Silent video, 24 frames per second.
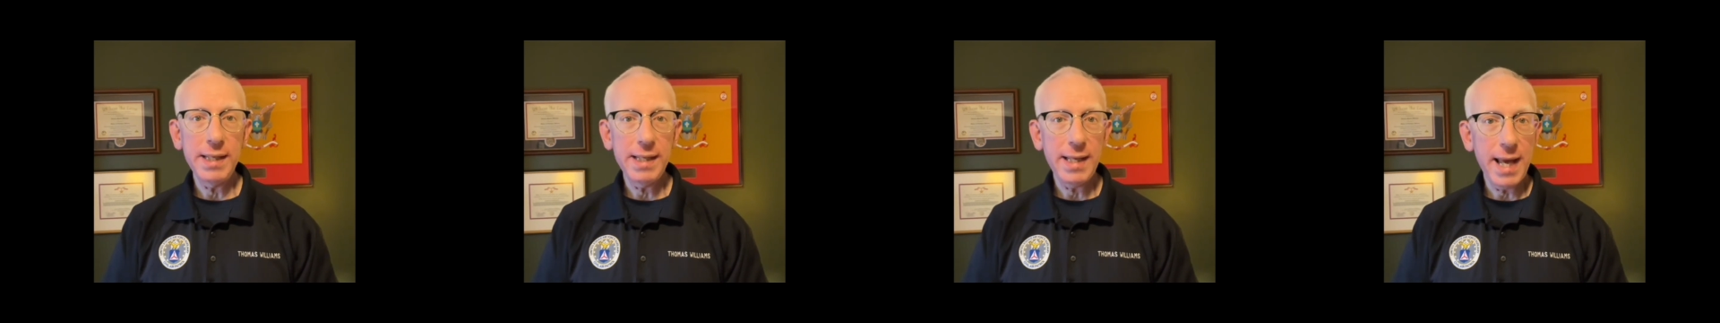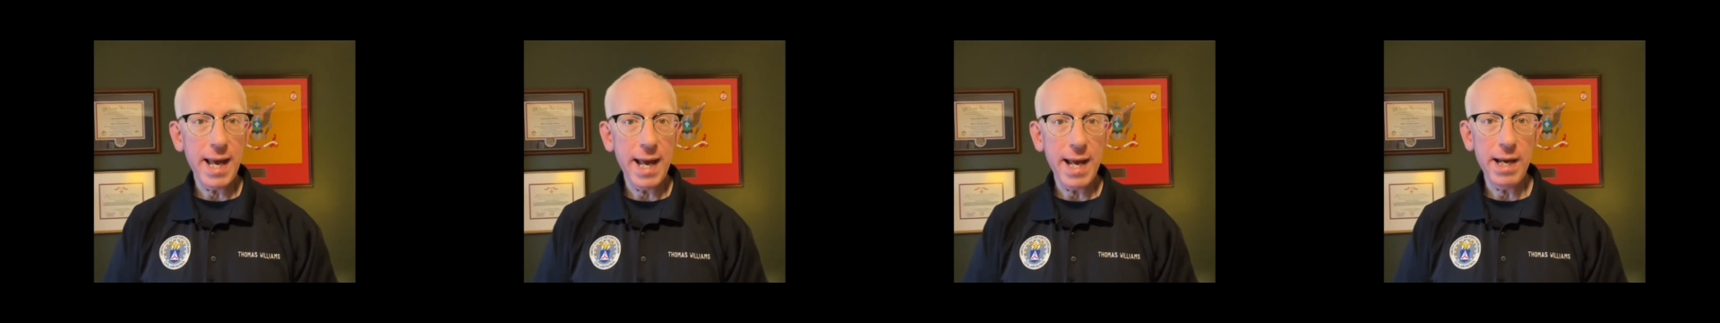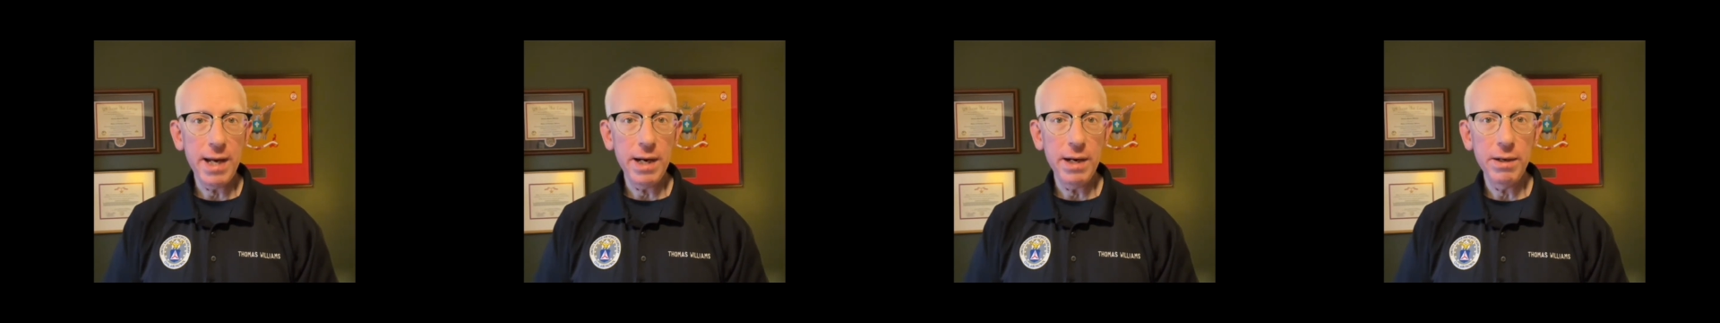
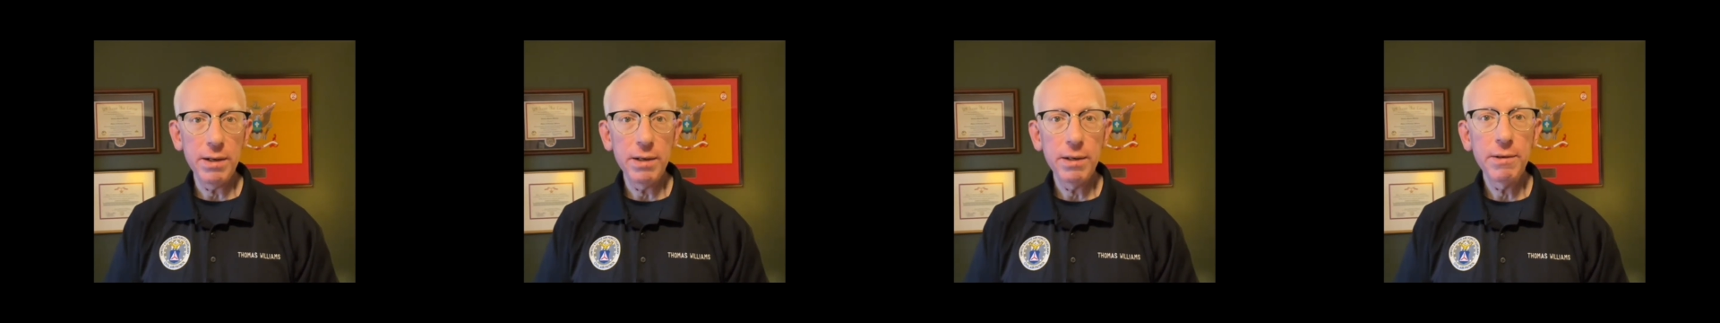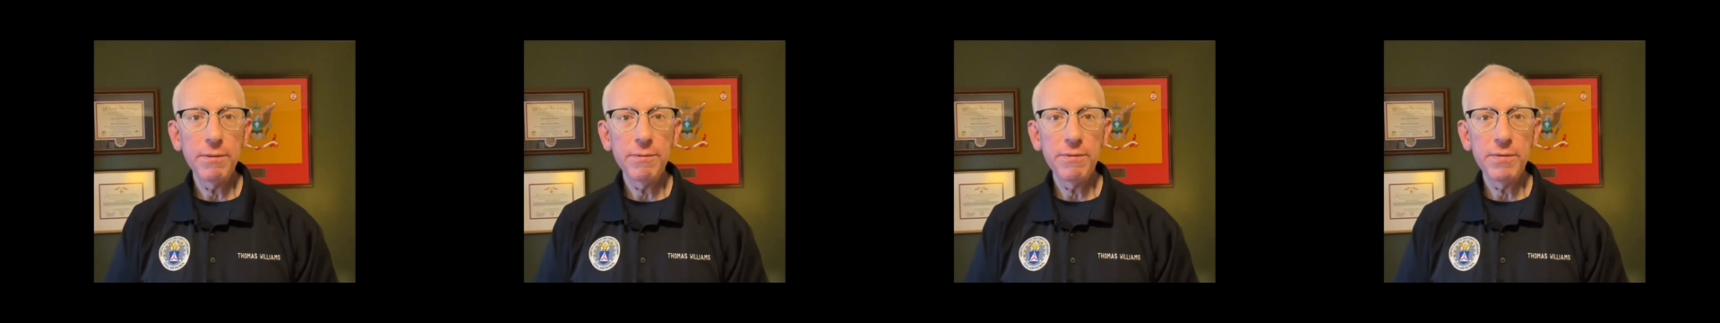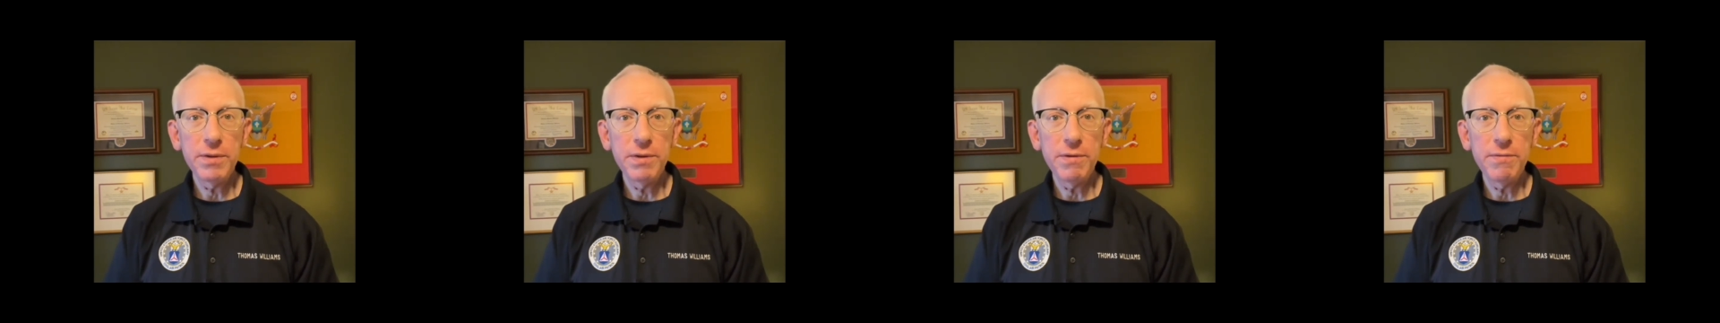care
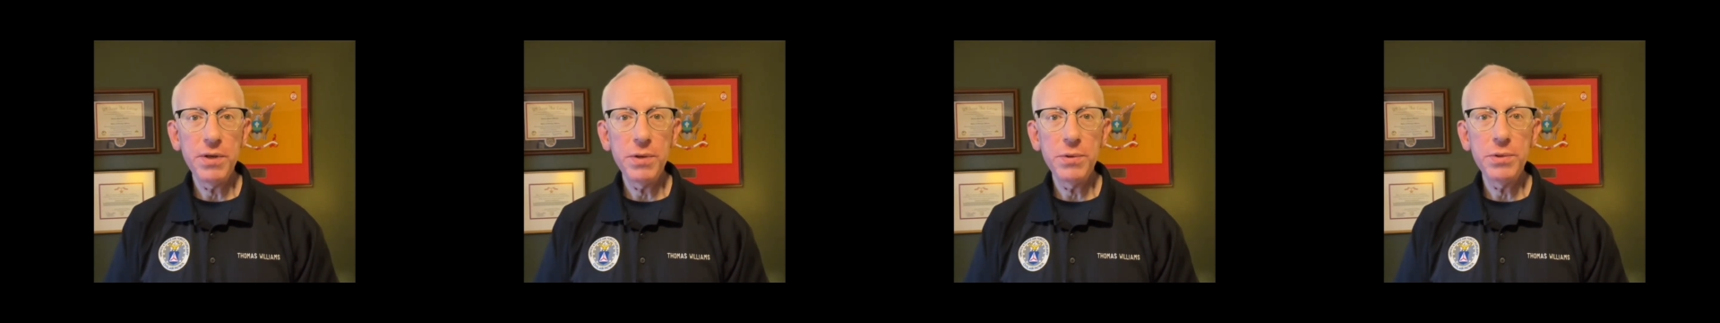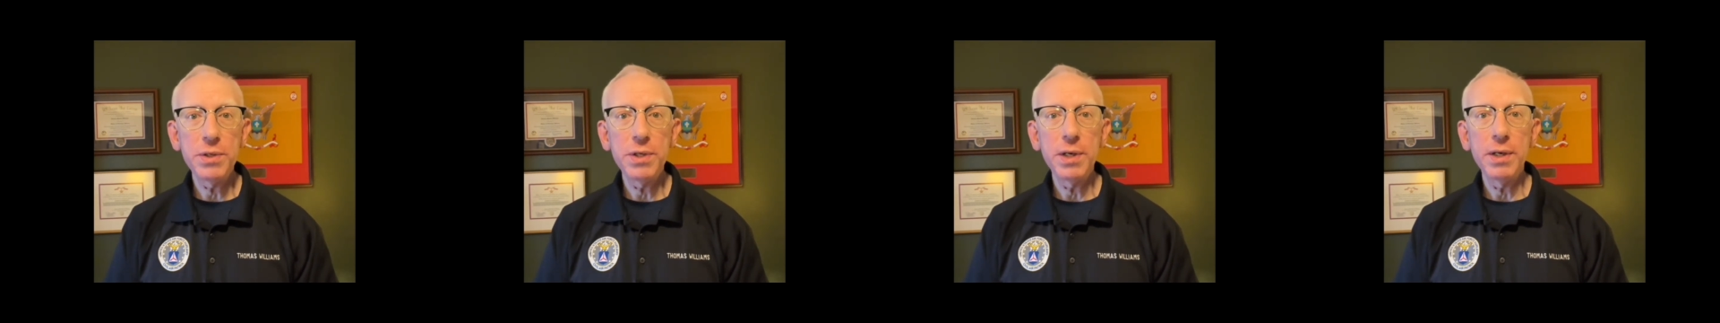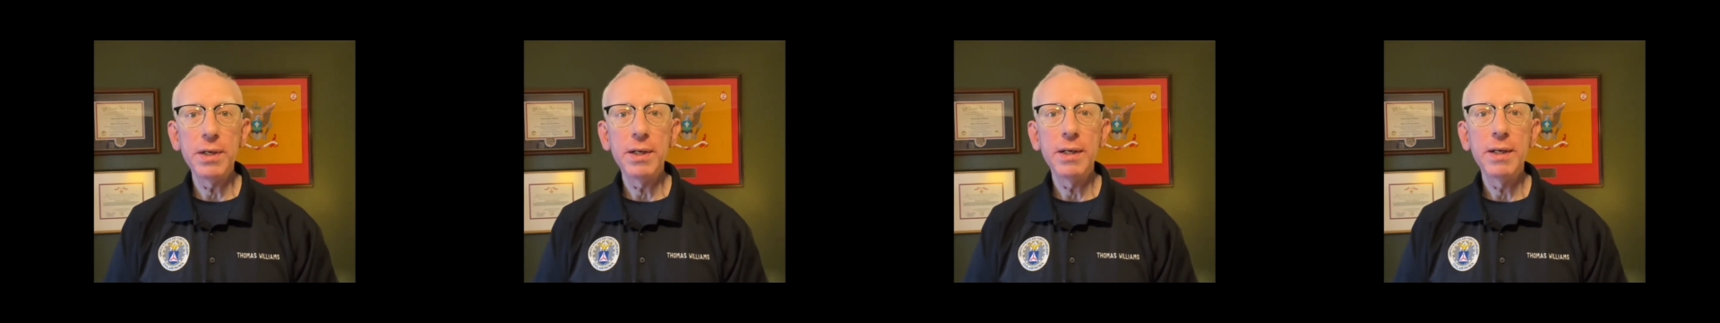for the
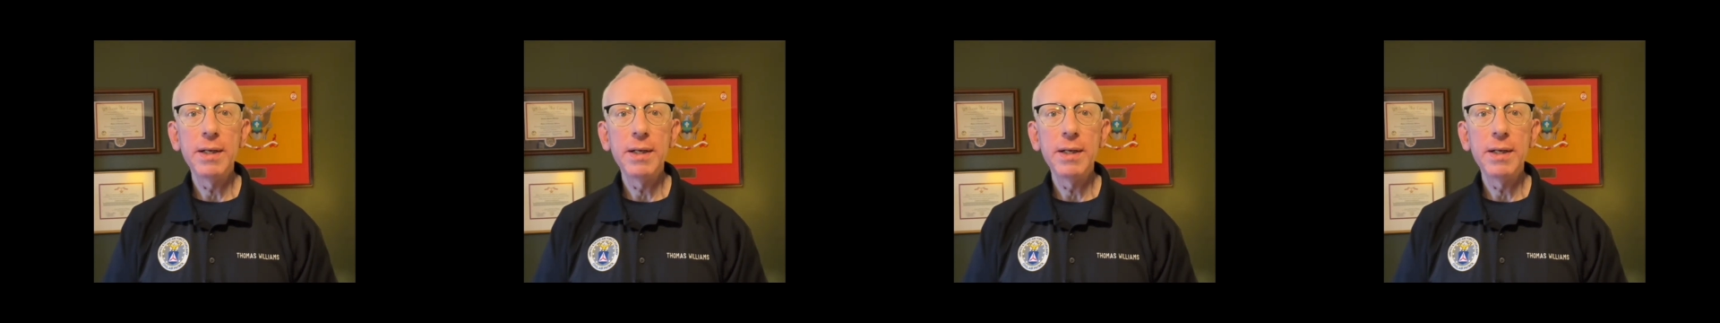future.